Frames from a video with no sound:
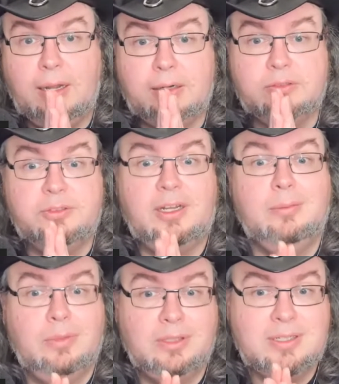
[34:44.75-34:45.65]

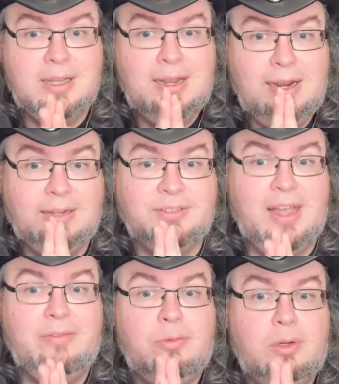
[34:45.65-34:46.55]
excitement as
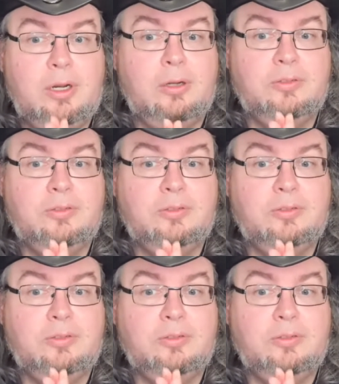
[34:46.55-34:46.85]
anyone